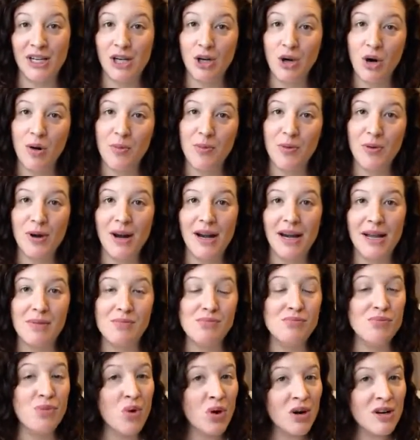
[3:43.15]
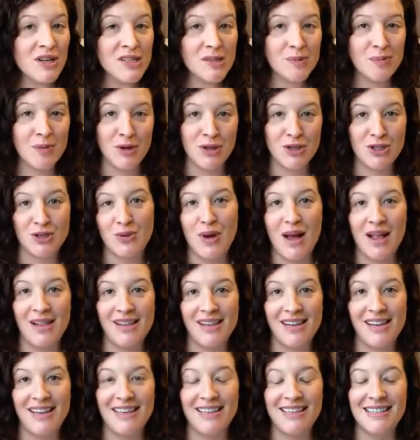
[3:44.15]
incorporating more
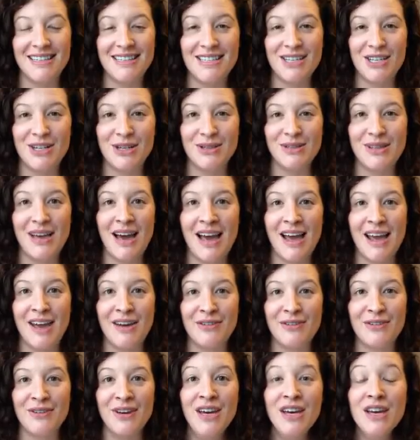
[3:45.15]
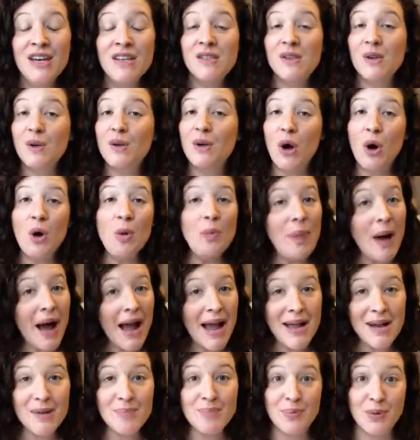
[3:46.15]
spirituality into your your life. So go
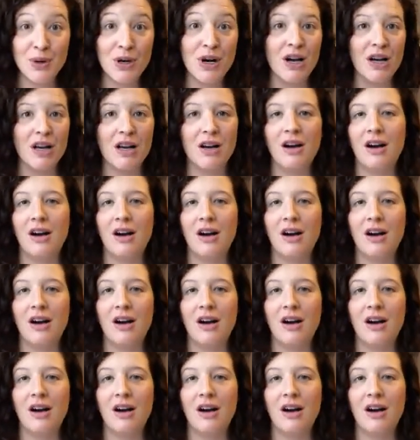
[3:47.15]
buy a book.